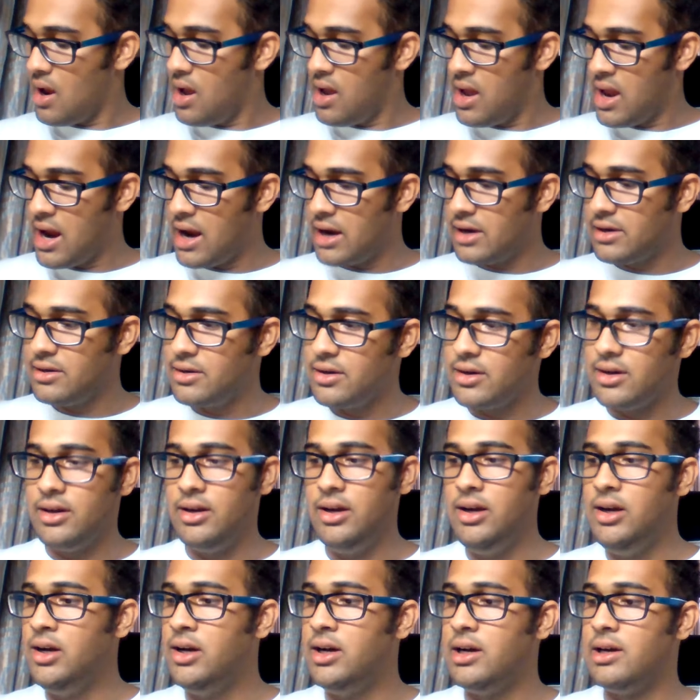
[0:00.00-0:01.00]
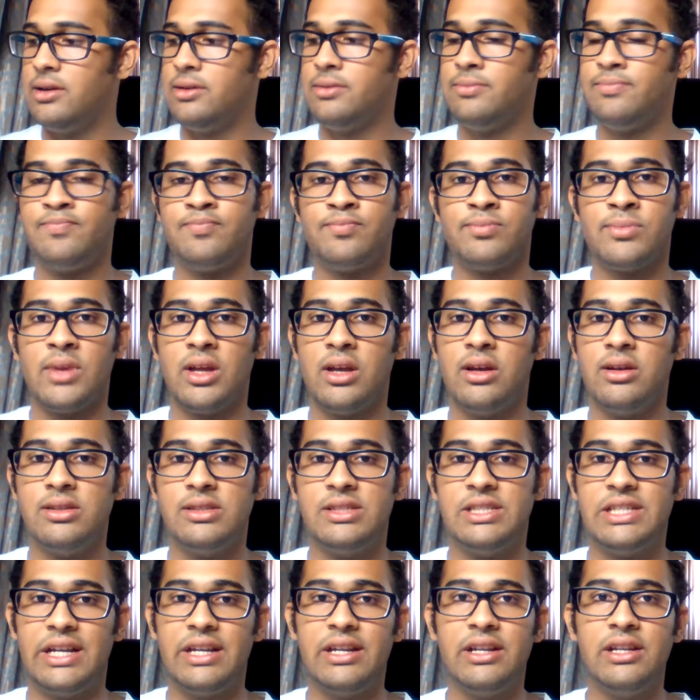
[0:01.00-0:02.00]
And
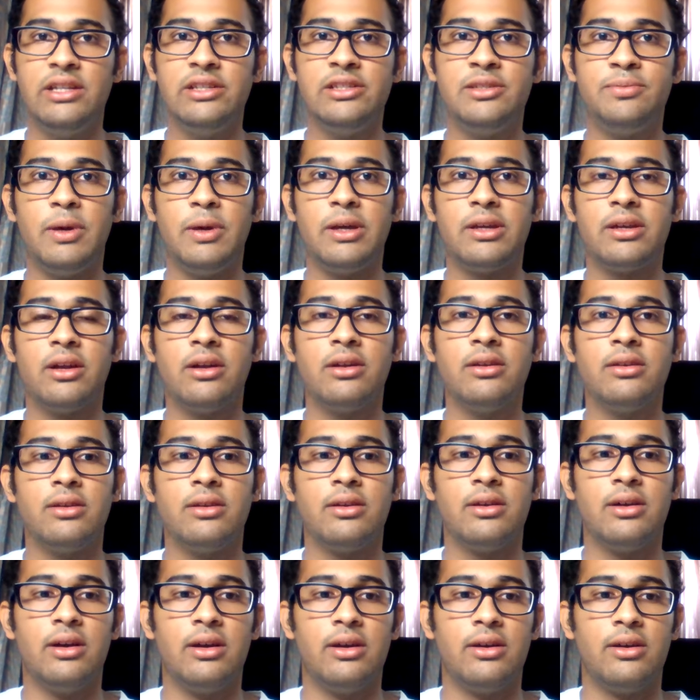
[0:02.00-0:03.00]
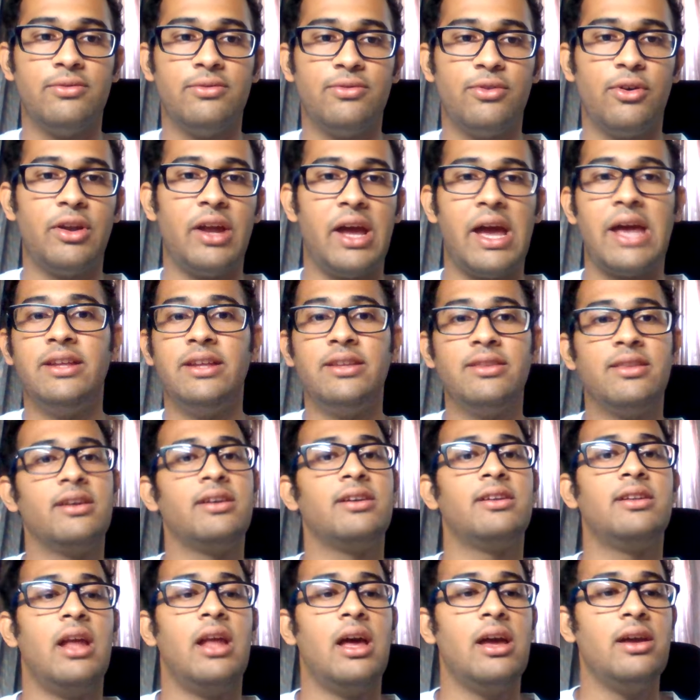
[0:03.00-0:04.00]
generally speaking, for anything
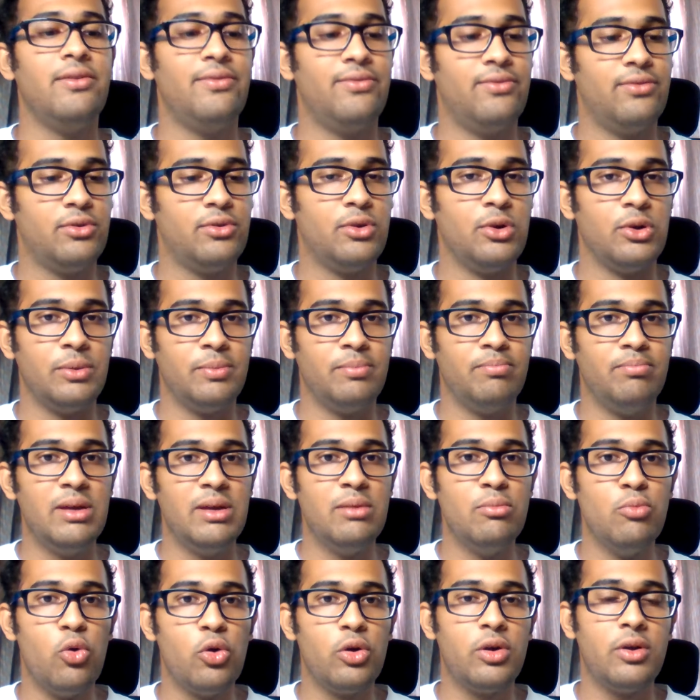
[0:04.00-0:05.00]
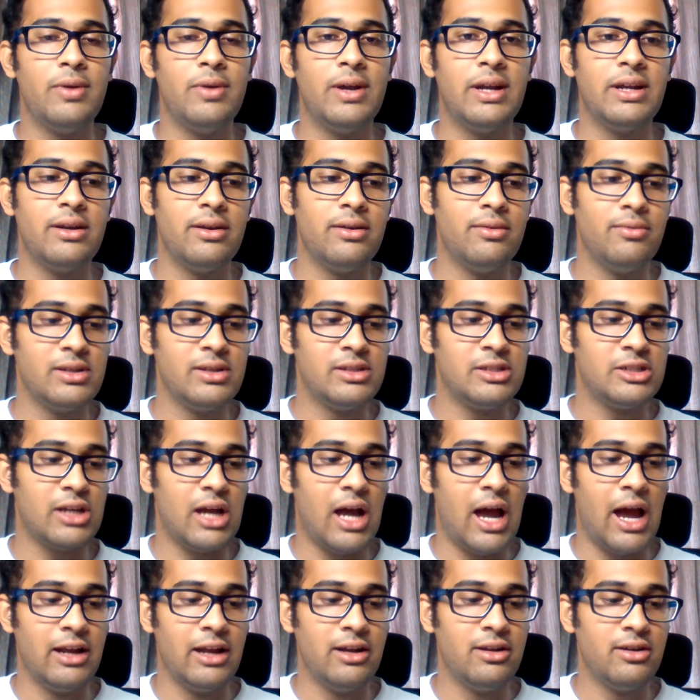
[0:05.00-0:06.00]
in life, to be motivated, which
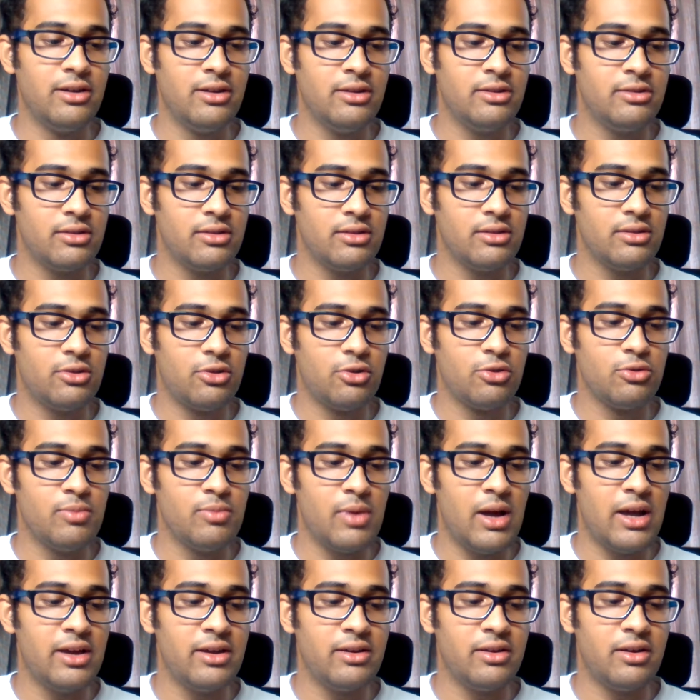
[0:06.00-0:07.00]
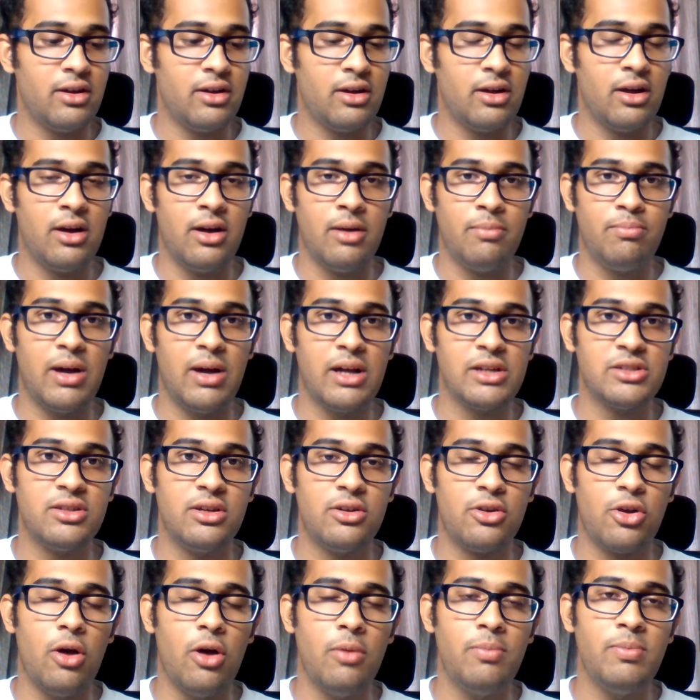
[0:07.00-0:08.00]
I learned through my partial
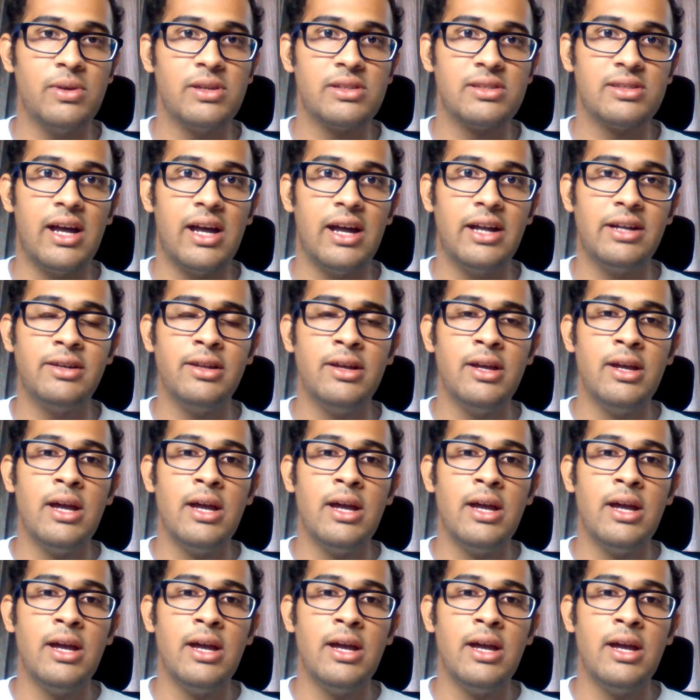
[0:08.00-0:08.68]
drop, is that